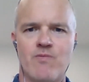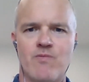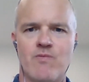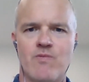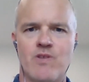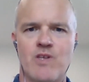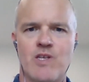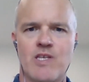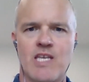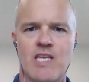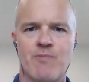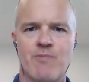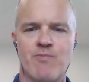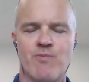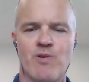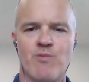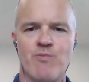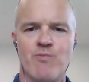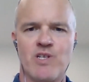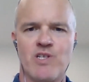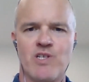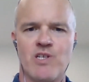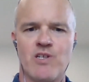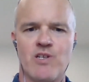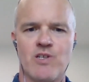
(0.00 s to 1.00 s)
to get
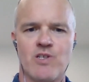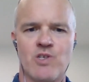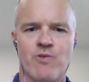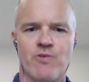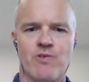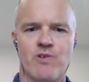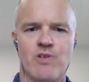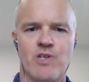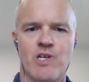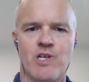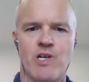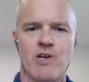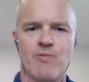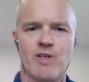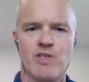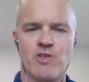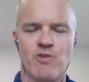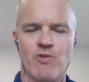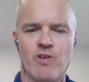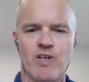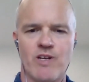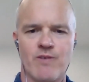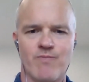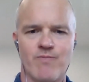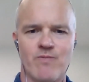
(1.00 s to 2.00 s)
permission to share my
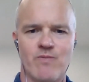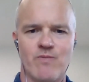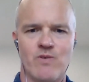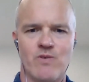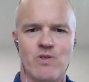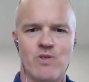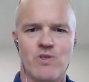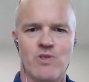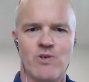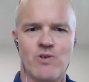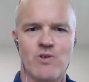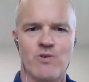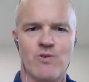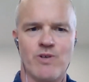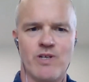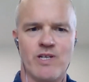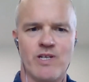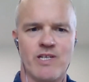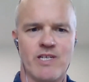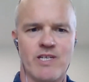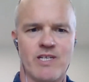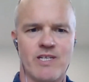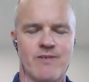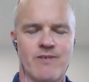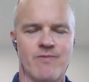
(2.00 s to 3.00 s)
screen. So
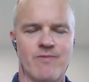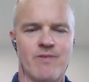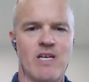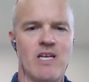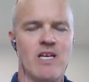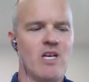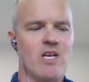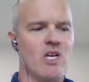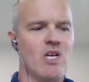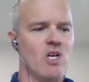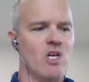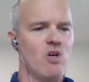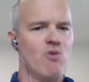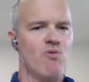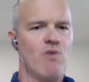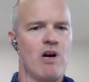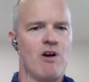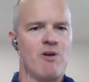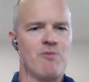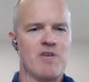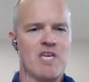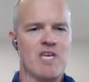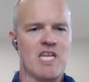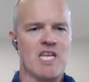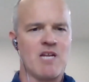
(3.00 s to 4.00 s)
while
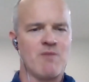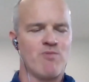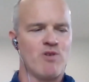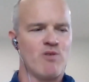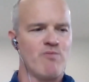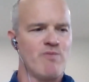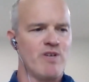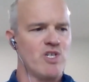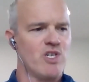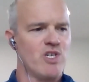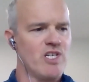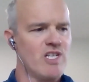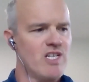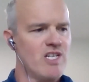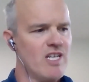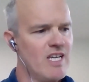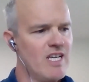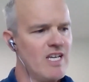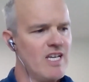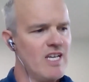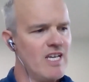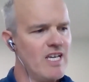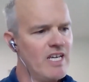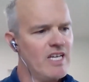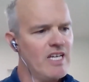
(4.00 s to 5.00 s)
I'm getting permission,
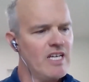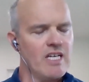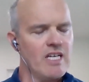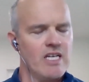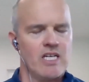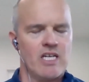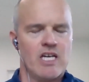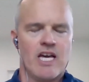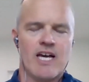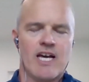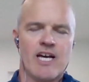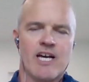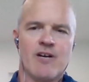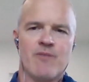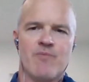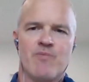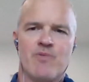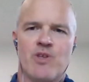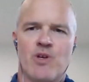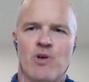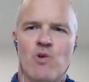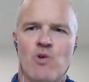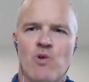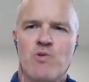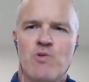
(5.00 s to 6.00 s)

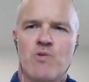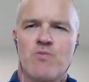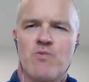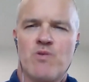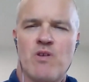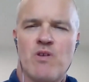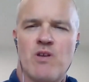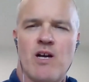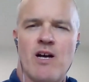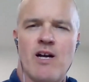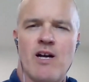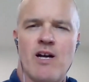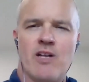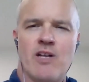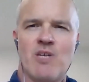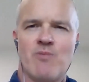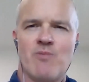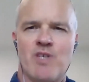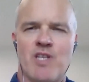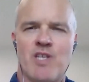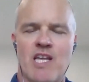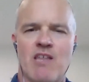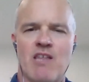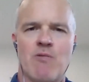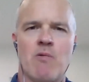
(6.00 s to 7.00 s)
the whole
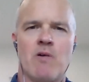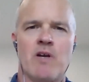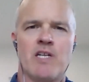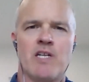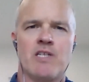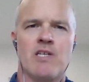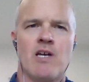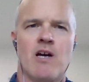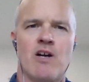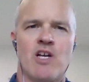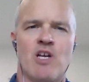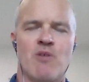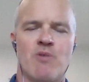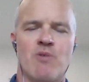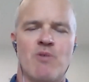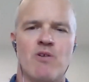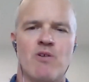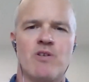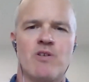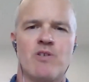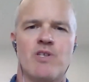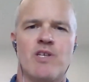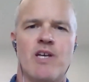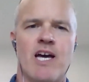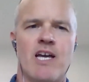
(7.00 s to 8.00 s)
concept today that we want to talk about
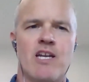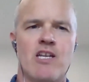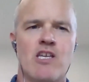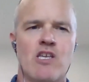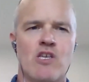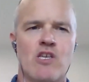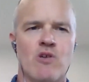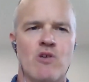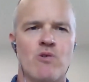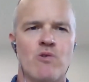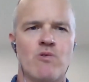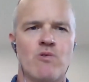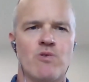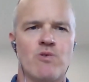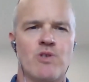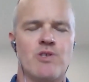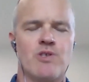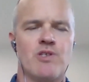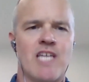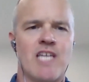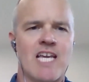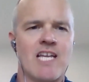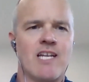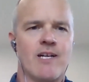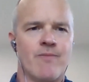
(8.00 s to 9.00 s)
is how to use
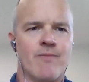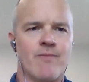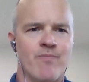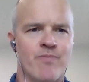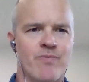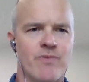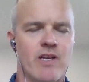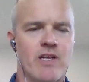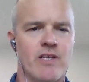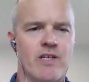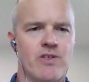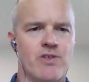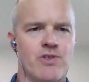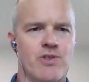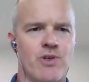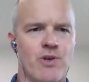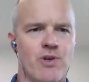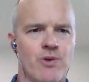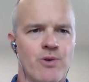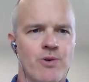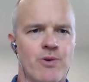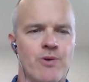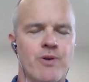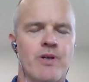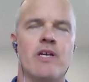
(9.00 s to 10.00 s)
data. And
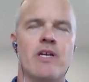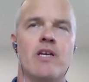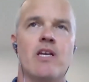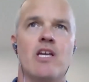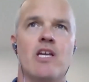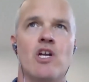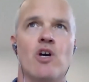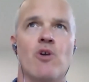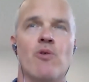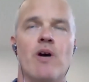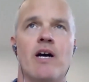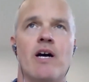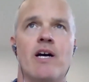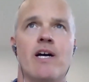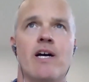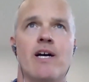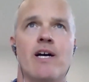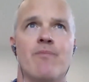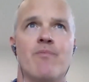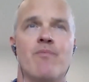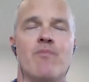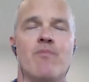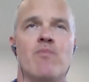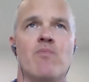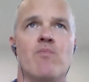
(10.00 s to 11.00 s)
so,
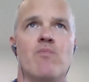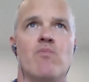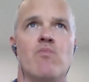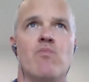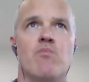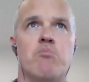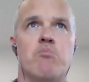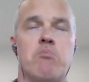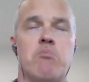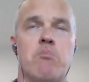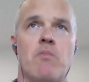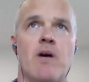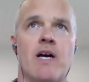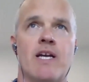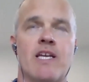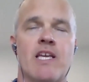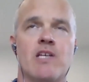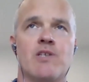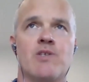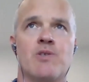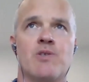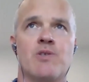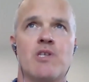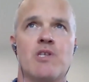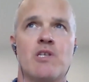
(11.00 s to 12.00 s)
I
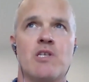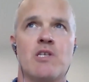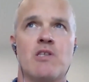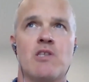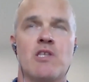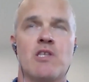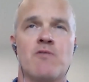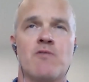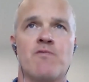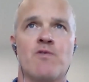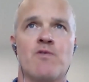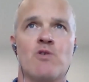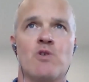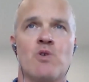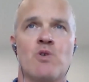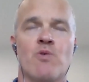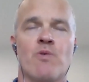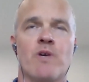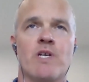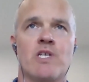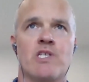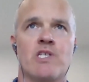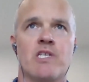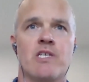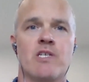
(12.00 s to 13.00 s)
guess the first
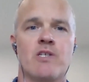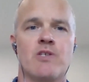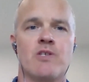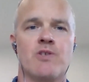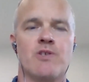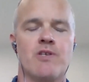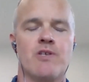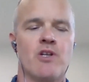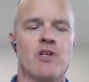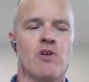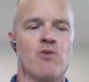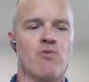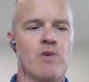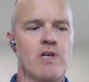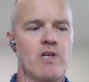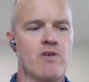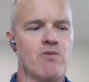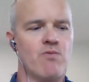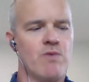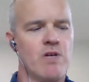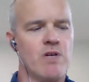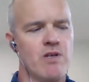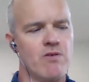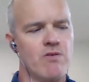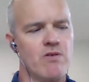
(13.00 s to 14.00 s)
question is,
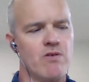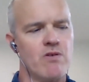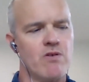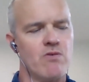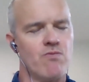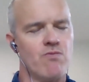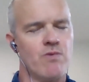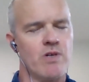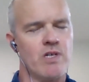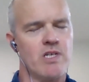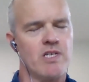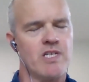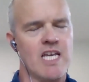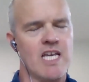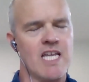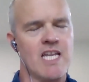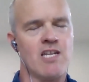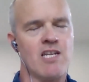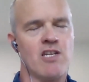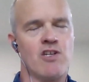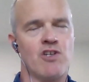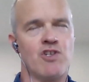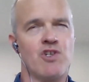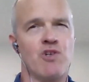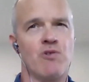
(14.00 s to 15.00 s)
what data
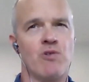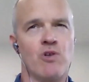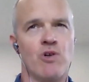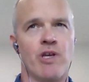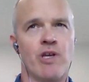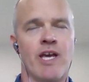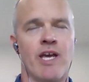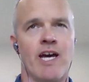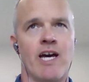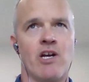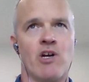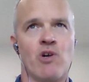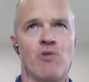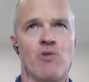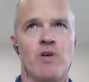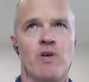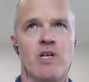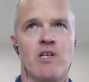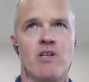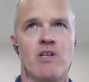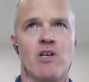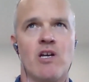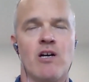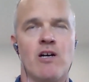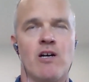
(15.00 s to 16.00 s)
did you look at, or
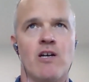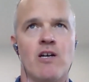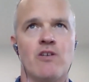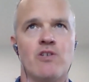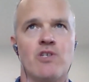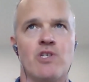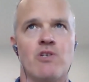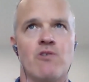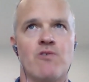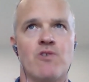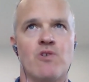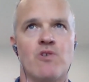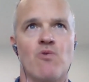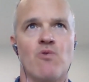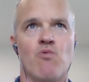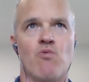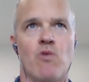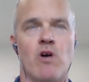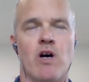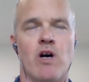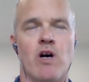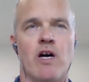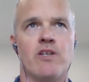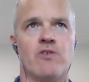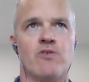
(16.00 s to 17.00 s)
what caused you to
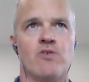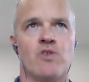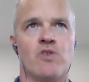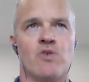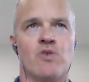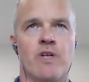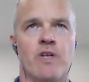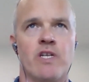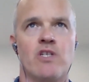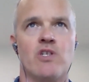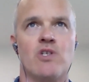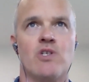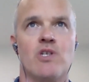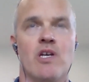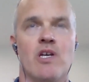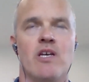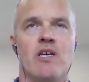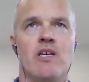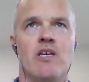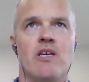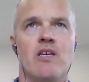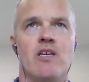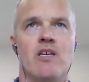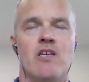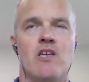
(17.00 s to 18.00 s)
want to switch,
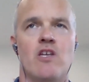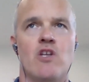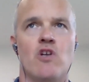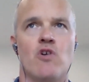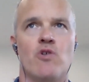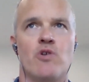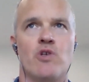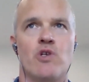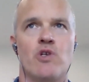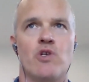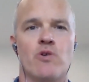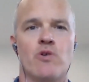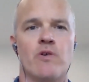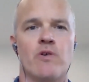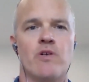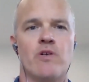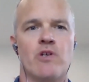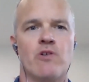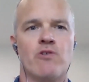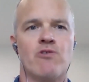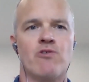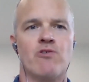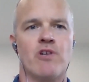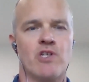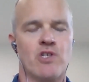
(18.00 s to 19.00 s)

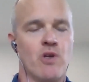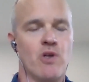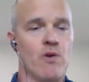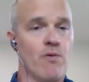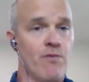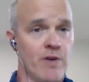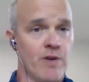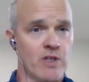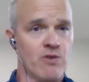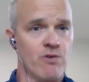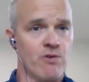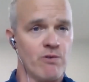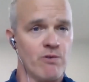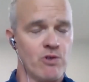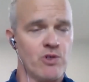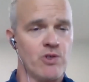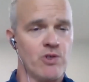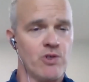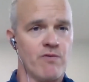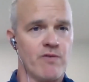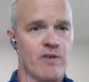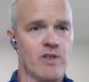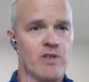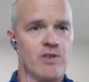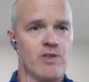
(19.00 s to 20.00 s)
your traditional fixed route
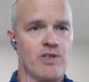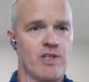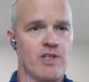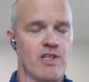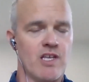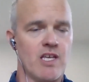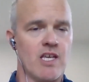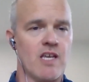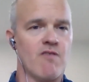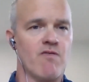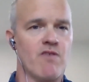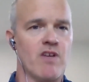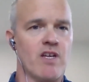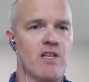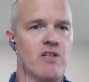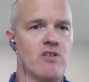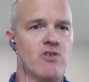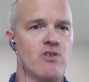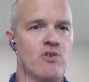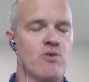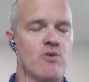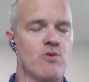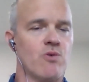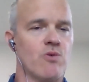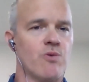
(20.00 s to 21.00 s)
service in the evening
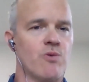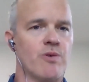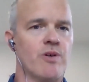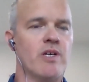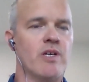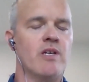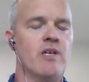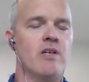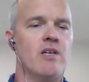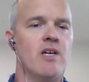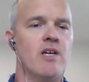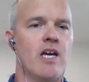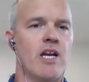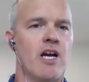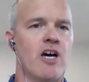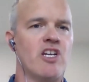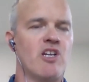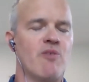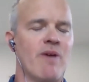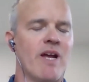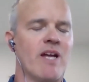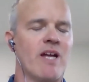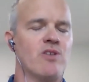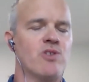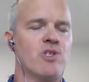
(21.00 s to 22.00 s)
to an
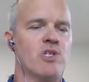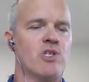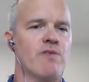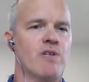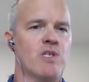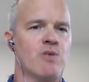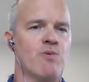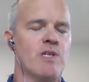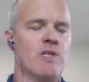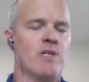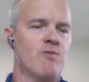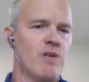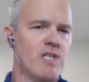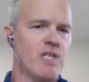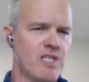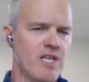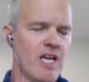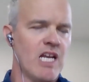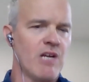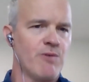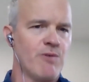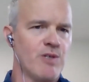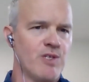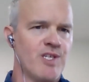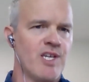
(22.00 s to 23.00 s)
on-demand service? What
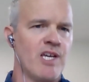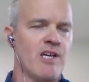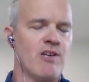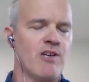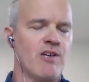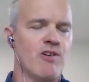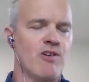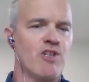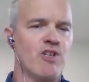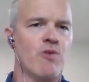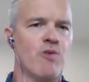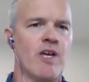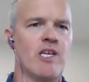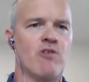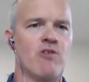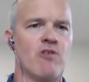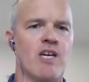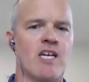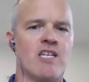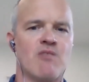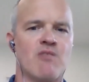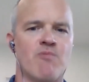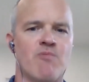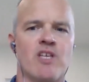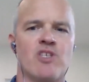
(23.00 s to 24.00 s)
data was telling you that you
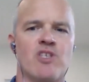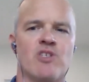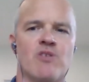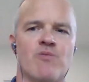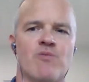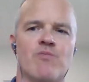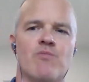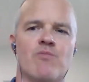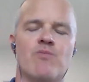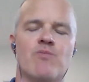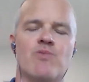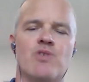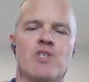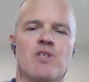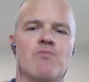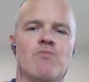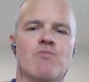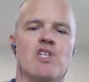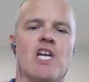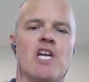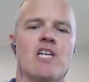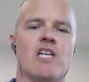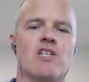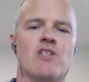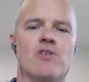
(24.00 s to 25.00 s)
had to make some
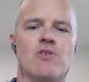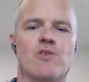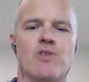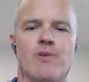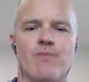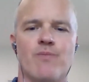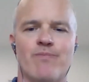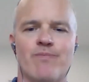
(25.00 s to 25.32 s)
changes?